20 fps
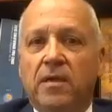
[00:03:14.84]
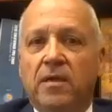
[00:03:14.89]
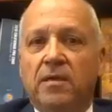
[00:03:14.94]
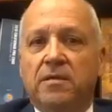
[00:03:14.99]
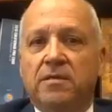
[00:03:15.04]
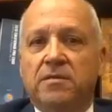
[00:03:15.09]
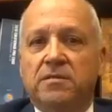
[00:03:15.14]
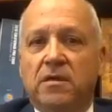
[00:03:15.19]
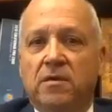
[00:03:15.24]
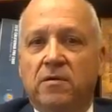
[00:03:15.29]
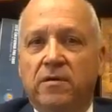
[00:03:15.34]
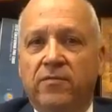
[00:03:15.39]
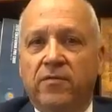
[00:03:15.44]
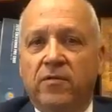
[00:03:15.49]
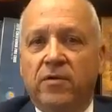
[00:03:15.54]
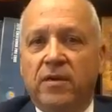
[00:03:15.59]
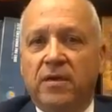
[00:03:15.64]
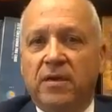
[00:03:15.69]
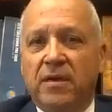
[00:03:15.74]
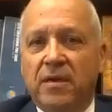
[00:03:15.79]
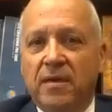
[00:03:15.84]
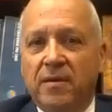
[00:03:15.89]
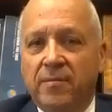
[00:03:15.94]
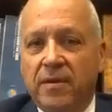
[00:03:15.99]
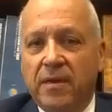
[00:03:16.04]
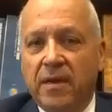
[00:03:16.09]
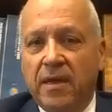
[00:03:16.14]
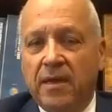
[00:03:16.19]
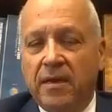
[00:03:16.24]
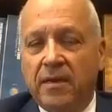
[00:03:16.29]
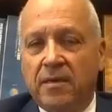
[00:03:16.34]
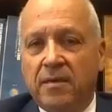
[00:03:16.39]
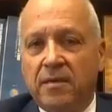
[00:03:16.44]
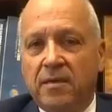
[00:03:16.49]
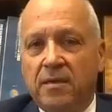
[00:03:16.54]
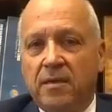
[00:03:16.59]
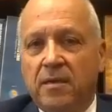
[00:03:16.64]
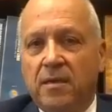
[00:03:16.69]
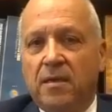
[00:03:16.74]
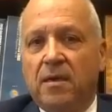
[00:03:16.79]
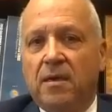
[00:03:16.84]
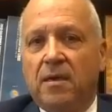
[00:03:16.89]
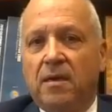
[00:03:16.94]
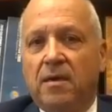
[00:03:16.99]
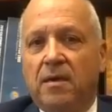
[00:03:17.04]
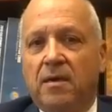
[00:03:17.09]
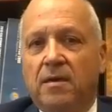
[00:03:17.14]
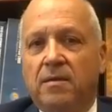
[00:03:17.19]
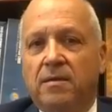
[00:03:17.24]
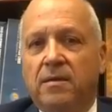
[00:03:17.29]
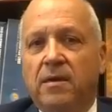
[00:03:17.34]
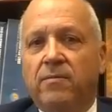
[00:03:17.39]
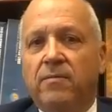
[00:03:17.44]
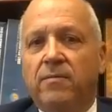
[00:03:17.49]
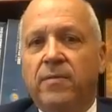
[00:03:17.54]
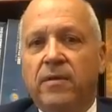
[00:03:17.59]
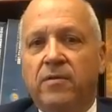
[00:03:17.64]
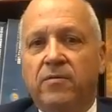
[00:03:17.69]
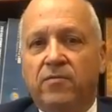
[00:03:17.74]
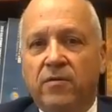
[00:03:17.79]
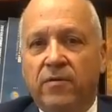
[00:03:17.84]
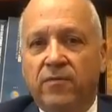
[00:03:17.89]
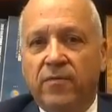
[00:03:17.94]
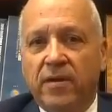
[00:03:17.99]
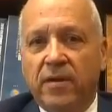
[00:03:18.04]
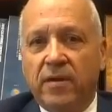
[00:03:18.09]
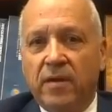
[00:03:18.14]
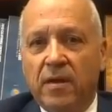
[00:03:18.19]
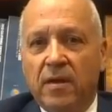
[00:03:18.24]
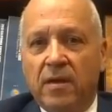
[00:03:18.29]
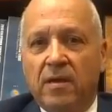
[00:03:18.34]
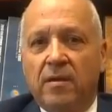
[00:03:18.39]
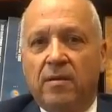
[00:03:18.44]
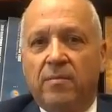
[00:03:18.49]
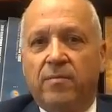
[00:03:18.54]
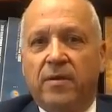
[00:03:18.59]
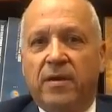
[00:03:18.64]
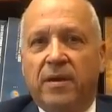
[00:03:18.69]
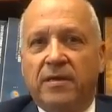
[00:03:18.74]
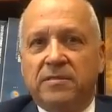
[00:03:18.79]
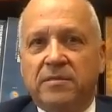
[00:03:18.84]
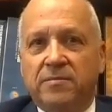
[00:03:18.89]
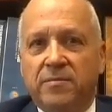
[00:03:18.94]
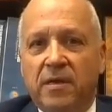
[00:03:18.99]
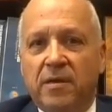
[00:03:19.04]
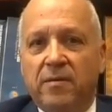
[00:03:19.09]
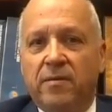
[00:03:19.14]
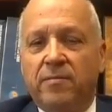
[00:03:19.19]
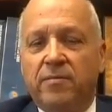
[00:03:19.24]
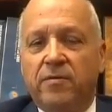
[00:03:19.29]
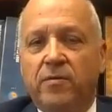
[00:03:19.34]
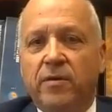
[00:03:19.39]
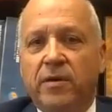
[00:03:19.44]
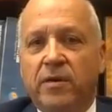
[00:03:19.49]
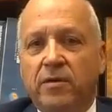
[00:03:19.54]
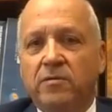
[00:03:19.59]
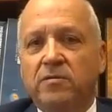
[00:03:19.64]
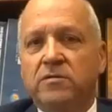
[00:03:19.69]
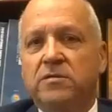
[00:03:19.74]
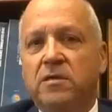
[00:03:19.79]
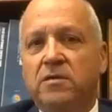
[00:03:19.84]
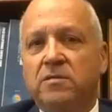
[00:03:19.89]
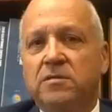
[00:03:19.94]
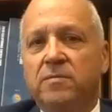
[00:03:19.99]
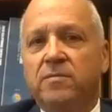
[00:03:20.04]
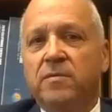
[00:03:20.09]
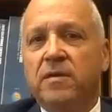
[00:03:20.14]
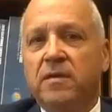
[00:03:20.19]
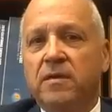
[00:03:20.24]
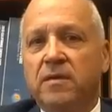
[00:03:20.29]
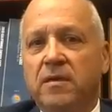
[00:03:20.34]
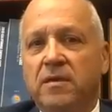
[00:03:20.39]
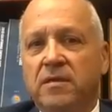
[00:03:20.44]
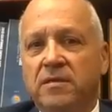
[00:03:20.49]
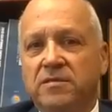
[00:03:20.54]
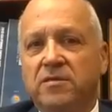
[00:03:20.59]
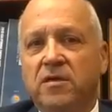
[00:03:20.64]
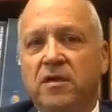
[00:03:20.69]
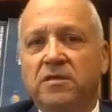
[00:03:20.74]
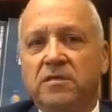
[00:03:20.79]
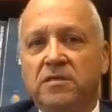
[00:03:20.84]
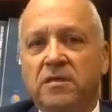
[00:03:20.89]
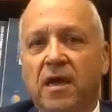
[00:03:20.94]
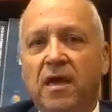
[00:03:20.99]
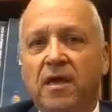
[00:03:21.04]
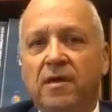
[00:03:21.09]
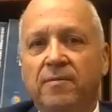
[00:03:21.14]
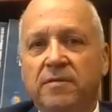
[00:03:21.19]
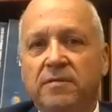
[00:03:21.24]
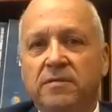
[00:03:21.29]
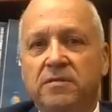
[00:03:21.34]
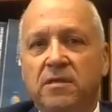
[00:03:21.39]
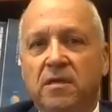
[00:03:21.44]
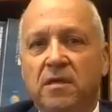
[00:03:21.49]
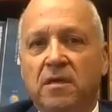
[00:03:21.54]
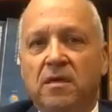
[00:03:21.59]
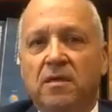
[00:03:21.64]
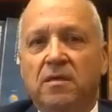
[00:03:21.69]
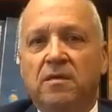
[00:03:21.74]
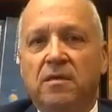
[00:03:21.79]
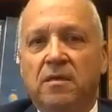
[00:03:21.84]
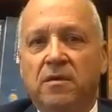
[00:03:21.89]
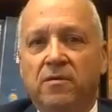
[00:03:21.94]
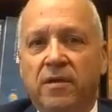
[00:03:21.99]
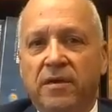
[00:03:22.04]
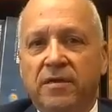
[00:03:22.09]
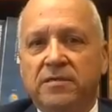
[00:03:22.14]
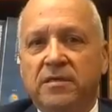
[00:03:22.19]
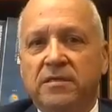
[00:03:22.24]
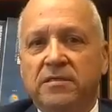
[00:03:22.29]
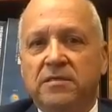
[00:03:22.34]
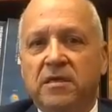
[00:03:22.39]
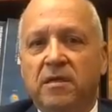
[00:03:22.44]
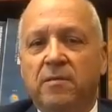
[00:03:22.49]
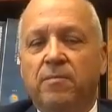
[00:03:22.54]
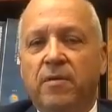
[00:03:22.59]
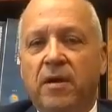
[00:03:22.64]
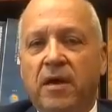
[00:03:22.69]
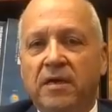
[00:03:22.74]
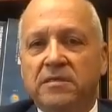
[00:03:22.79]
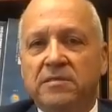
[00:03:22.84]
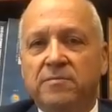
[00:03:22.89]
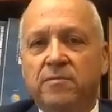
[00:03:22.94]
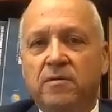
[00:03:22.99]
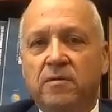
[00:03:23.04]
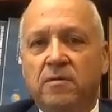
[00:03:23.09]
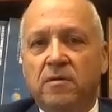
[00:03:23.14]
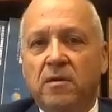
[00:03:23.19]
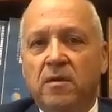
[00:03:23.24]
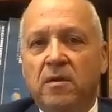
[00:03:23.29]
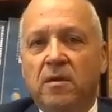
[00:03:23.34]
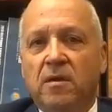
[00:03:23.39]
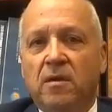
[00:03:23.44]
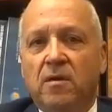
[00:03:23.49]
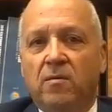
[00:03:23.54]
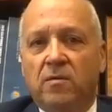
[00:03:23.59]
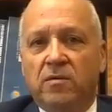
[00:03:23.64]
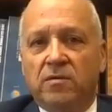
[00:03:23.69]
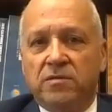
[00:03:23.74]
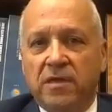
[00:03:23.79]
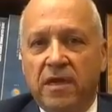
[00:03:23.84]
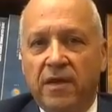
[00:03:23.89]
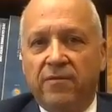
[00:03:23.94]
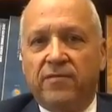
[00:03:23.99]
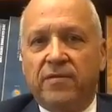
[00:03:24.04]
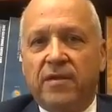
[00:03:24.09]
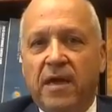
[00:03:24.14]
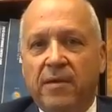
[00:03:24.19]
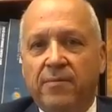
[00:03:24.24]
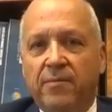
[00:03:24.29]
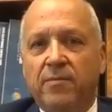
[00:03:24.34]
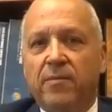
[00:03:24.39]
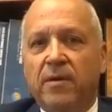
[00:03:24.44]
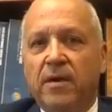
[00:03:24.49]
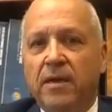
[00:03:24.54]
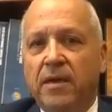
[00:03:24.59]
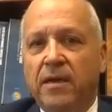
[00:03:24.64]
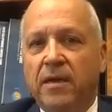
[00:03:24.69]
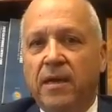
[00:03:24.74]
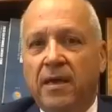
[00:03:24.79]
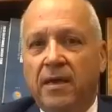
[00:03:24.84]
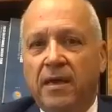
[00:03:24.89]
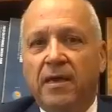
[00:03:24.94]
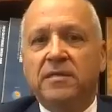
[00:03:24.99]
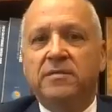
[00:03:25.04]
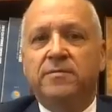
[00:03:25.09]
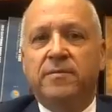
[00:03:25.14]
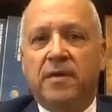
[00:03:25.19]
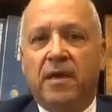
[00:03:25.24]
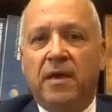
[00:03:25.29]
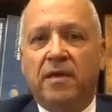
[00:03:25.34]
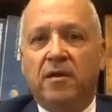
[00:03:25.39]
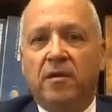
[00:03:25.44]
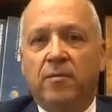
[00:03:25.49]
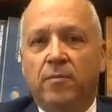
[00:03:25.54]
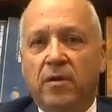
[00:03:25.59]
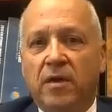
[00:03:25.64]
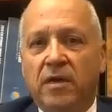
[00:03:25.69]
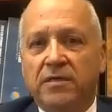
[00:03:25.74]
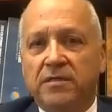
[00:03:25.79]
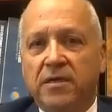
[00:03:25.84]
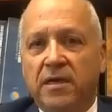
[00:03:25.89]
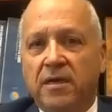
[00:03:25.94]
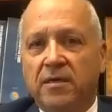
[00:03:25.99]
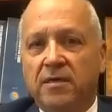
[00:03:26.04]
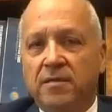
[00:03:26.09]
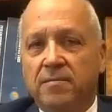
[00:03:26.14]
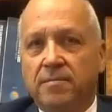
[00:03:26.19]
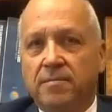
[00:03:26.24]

So if you can eliminate, that would be terrific, but as a minimum to reduce those amended construction documents to the greatest extent possible will save time and money and expedite your project.